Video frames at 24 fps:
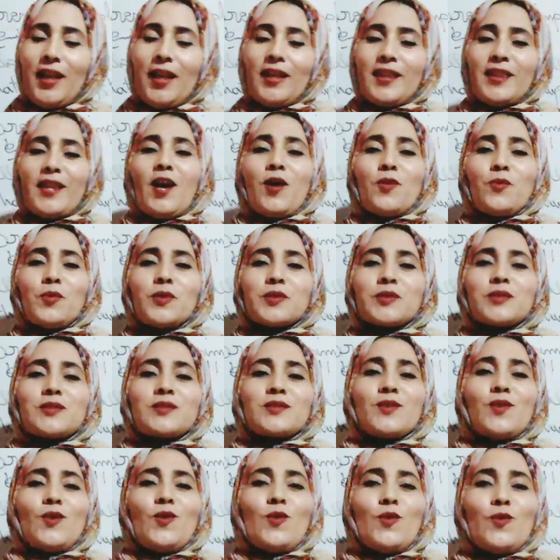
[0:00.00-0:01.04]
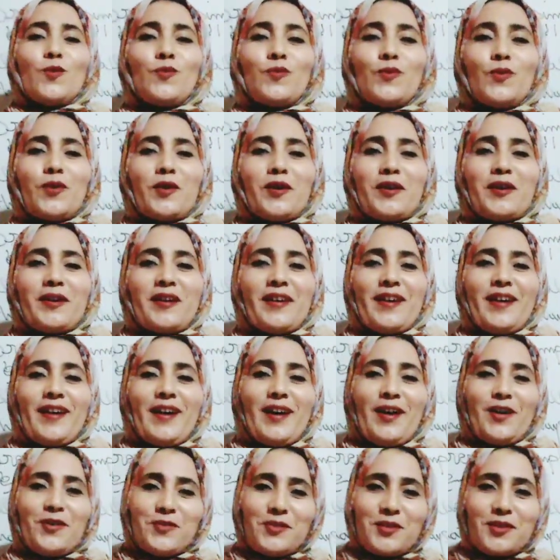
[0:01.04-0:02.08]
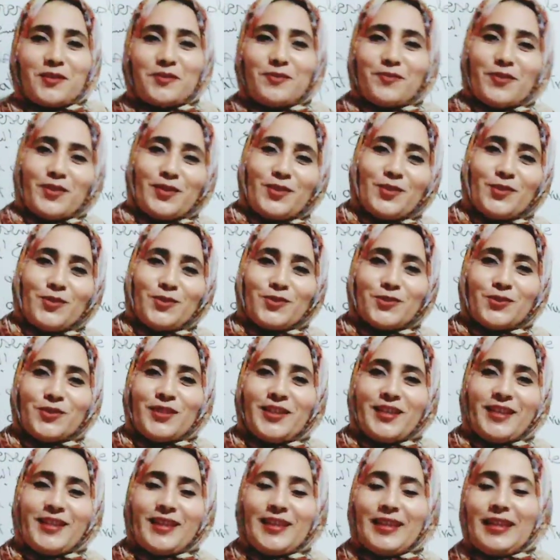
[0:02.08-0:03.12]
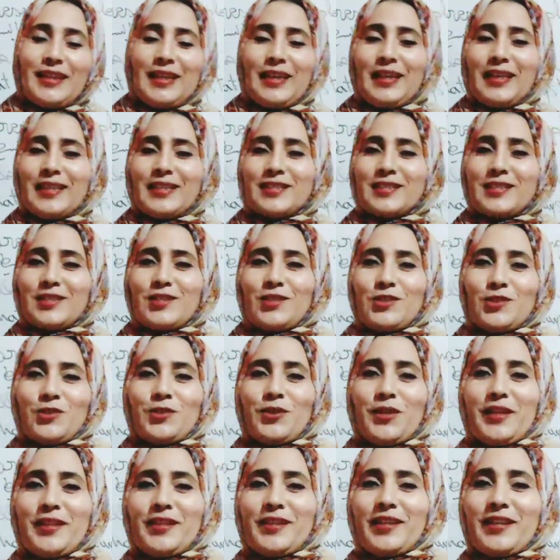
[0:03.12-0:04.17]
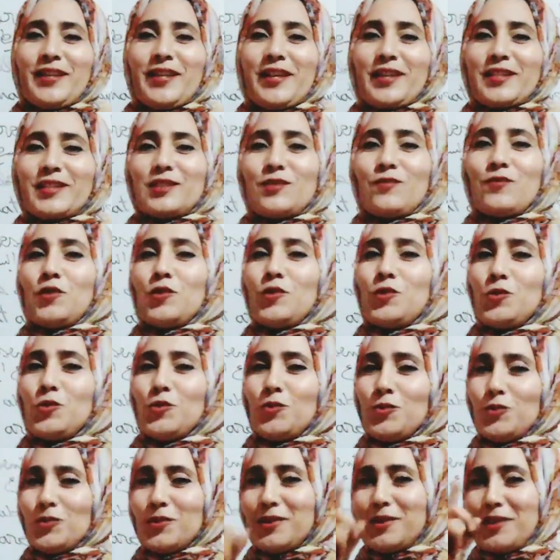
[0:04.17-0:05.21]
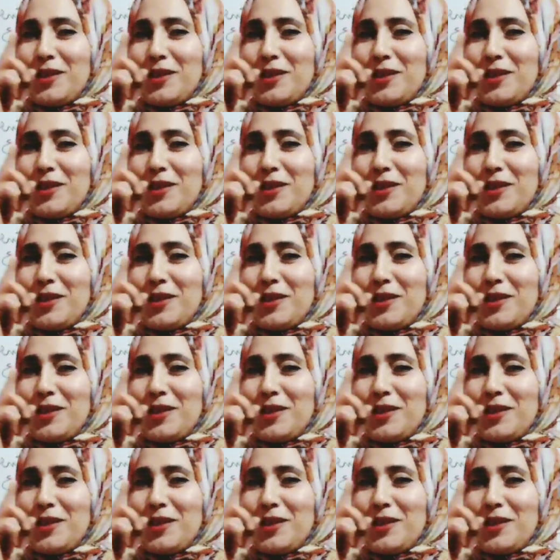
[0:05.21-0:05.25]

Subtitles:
That was all for our video today. See you in the next video.